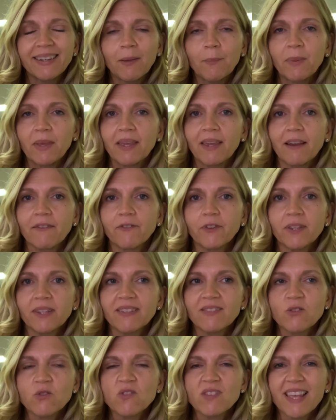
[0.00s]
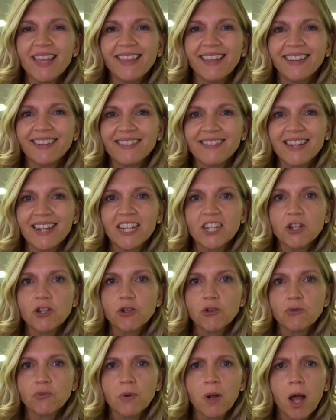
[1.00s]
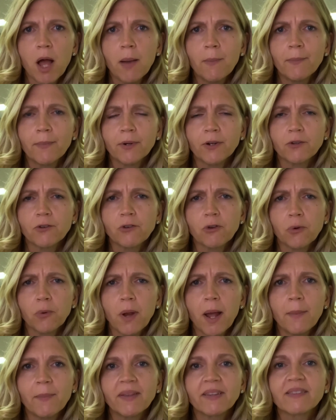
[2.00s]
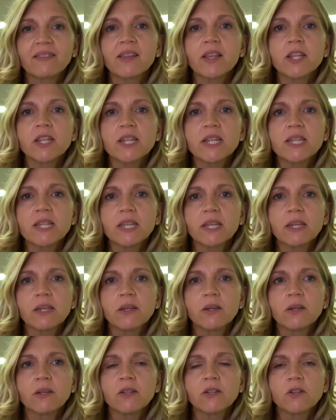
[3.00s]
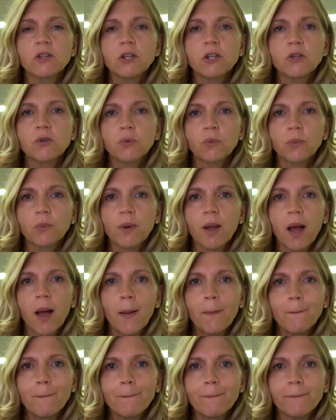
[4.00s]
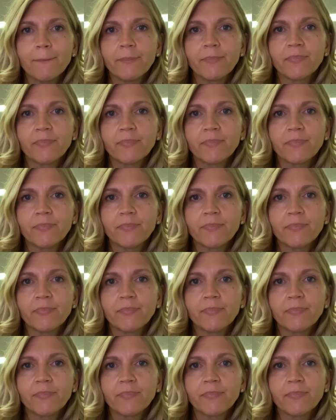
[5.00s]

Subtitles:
Now, be careful as you say that. It's not trum or trum. It's drum.